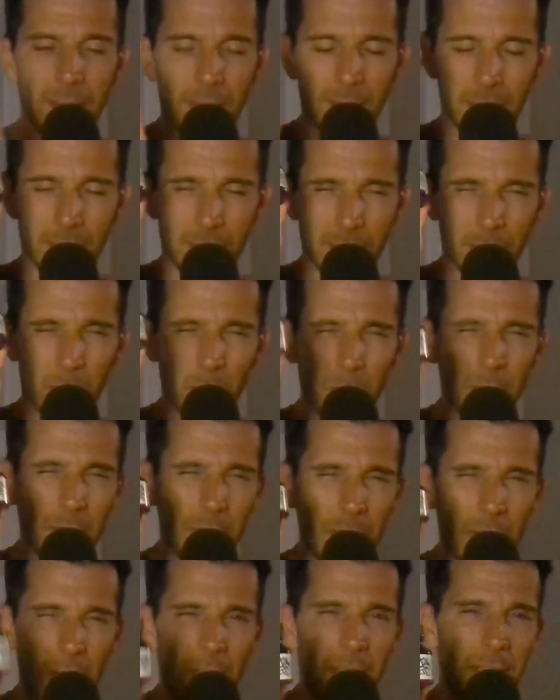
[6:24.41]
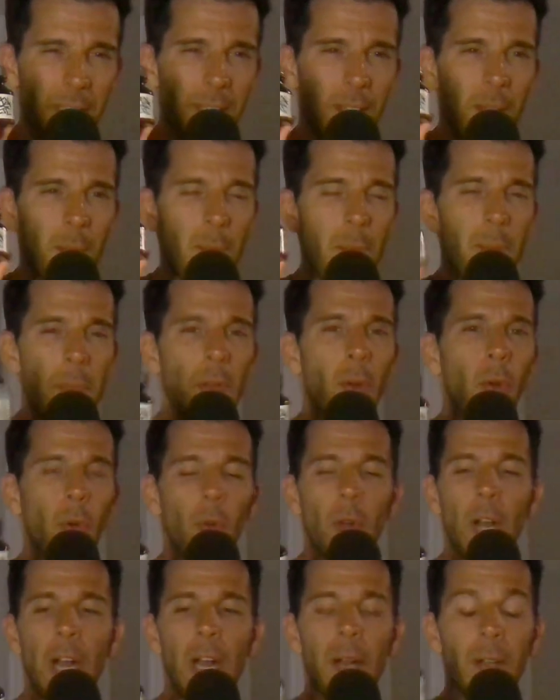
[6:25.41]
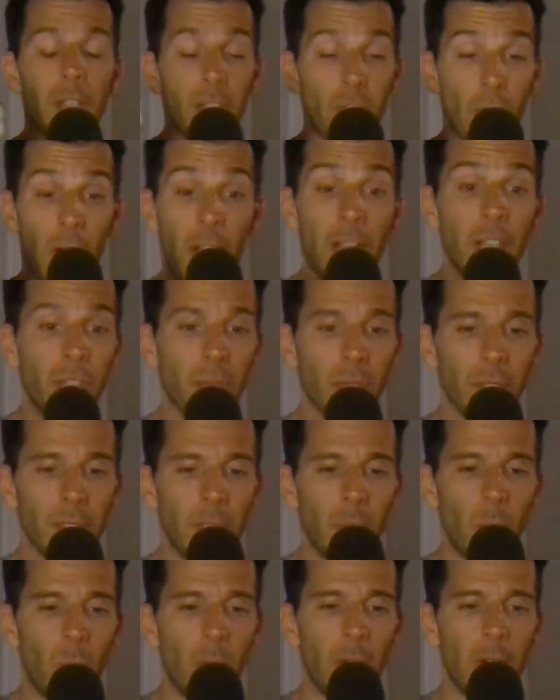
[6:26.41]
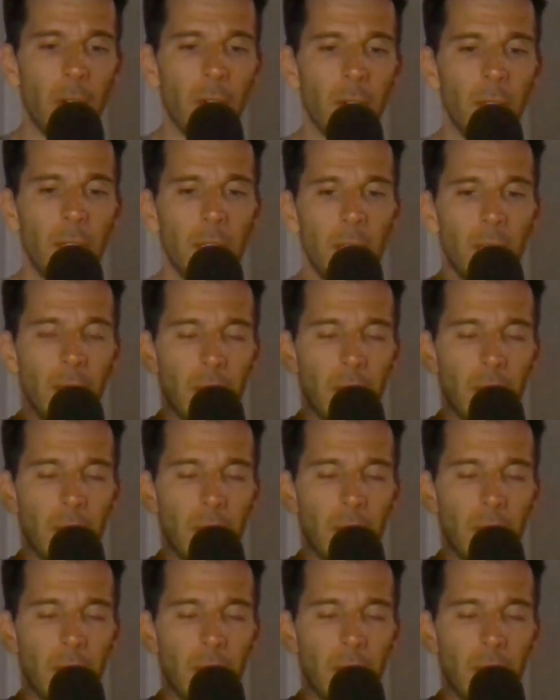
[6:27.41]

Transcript: This is a really nice middle ground. It dries really well.